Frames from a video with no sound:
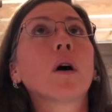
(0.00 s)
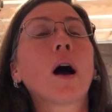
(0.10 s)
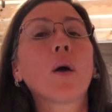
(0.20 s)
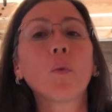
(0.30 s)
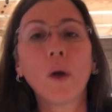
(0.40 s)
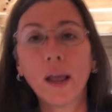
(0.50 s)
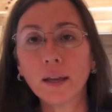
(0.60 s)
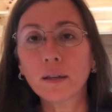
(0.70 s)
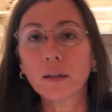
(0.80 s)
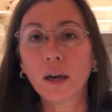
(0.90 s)
I
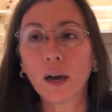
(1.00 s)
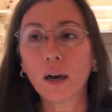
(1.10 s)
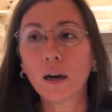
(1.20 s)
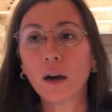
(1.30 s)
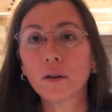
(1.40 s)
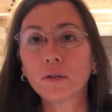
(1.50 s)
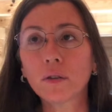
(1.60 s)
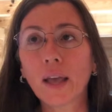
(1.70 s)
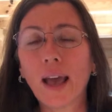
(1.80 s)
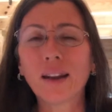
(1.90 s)
went. Uh,
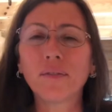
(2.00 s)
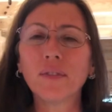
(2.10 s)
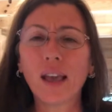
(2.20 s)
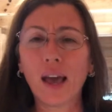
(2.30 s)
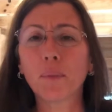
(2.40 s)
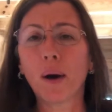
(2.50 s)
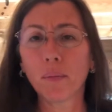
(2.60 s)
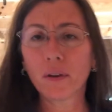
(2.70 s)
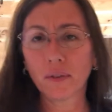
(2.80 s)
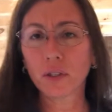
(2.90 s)
they had a they had a
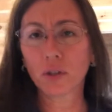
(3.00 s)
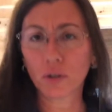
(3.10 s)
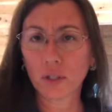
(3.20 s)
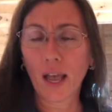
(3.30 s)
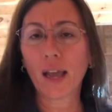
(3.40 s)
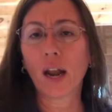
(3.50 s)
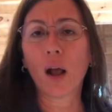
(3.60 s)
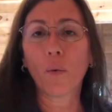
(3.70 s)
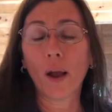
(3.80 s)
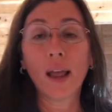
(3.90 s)
public visitors day, and I
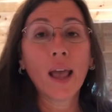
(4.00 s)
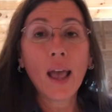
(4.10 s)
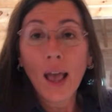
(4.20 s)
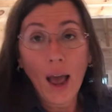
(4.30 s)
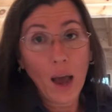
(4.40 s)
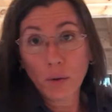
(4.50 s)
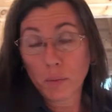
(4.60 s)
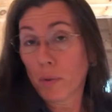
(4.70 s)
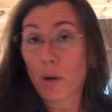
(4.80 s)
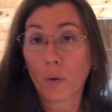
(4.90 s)
went. I was
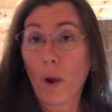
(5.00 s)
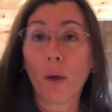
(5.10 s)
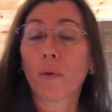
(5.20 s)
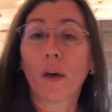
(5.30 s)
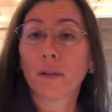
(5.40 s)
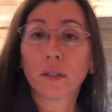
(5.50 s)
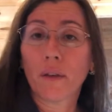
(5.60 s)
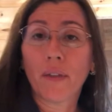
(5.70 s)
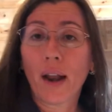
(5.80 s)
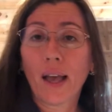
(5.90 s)
blown away with all the
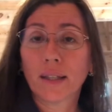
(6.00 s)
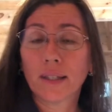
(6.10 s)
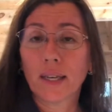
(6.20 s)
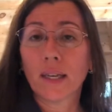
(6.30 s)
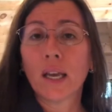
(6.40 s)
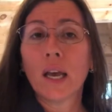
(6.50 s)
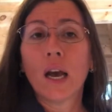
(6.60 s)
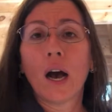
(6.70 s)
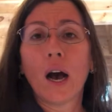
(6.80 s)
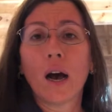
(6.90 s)
stuff that I had seen.
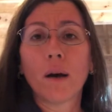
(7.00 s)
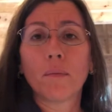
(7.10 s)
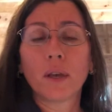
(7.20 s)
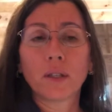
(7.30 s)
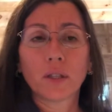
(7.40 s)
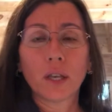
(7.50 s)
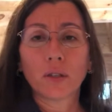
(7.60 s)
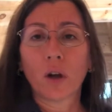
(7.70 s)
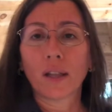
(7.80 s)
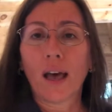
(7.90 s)
Um, it's it's
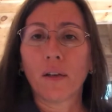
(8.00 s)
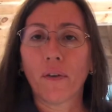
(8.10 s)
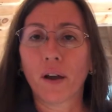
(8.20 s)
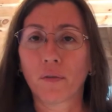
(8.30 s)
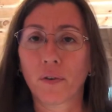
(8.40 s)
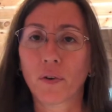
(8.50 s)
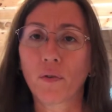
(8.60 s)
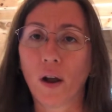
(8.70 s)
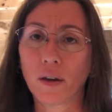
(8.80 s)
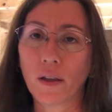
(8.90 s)
called Alafia River
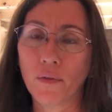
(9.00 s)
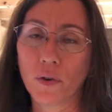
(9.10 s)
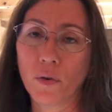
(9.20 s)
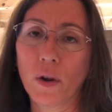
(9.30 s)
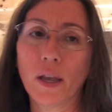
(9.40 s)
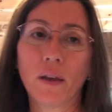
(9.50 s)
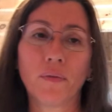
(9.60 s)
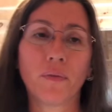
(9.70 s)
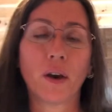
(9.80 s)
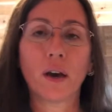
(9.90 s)
Rendezvous.
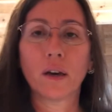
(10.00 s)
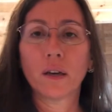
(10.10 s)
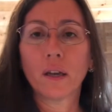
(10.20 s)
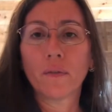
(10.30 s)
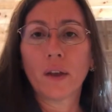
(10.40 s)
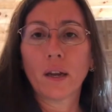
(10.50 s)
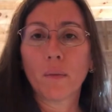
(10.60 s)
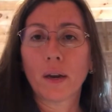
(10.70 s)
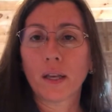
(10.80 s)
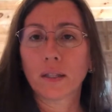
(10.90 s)
If uh, if
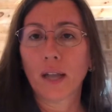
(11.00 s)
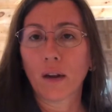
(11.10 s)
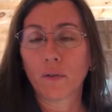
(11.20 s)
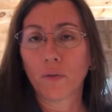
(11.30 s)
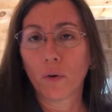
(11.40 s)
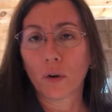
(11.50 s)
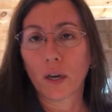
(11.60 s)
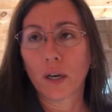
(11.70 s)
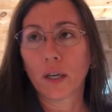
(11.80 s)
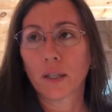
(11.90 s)
anybody is down in
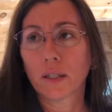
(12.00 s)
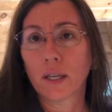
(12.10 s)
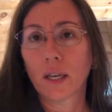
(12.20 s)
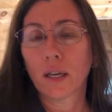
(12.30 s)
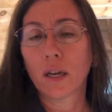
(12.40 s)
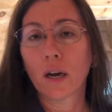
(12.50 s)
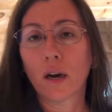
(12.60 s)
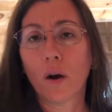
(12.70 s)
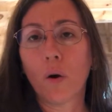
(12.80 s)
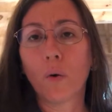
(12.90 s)
Florida, it's in
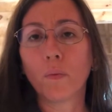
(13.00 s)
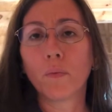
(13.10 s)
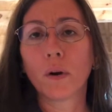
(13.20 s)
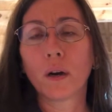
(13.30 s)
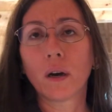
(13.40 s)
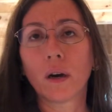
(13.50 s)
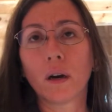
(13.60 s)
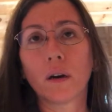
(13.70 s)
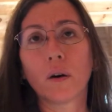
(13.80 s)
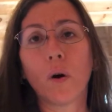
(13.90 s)
uh, home
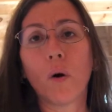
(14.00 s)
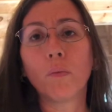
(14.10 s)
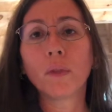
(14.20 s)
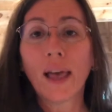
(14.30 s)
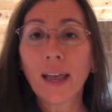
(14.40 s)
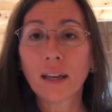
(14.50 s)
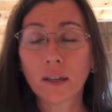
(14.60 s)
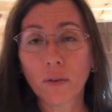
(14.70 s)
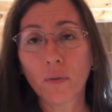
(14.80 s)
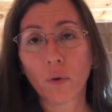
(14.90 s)
homeland
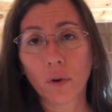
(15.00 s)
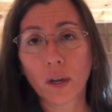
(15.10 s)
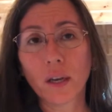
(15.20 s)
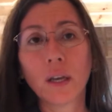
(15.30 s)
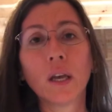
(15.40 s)
Florida,